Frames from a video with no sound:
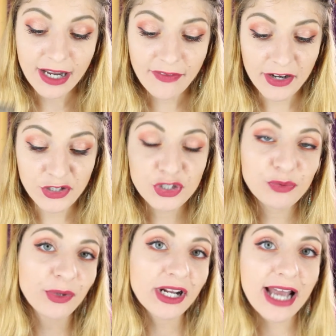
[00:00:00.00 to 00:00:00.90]
and then you
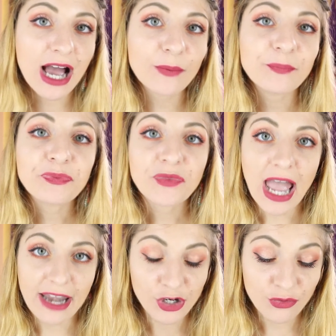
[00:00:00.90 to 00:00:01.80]
spit it out
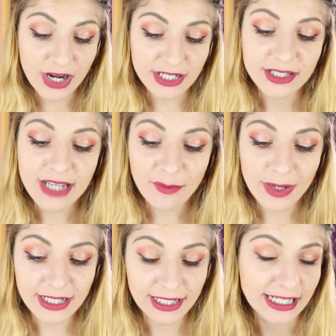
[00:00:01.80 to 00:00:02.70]
and you rinse, and
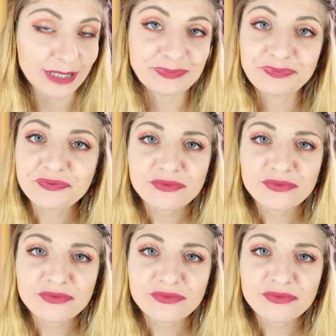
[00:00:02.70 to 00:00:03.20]
basically